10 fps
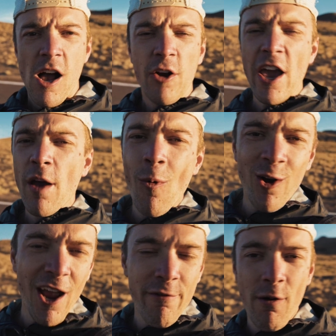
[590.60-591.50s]
Okay, good
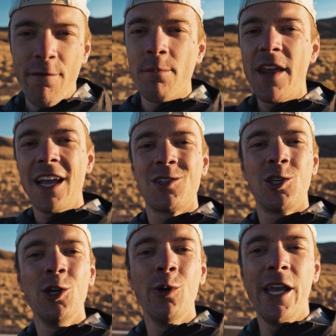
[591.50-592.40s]
morning everyone from day
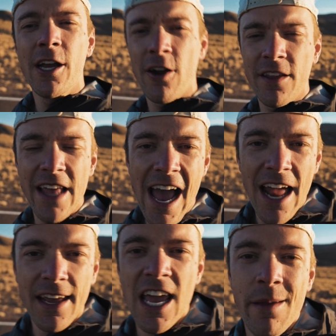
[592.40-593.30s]
2 here in the
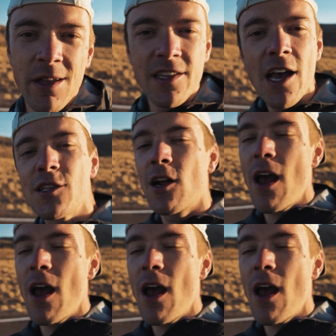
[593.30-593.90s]
Atacama Desert.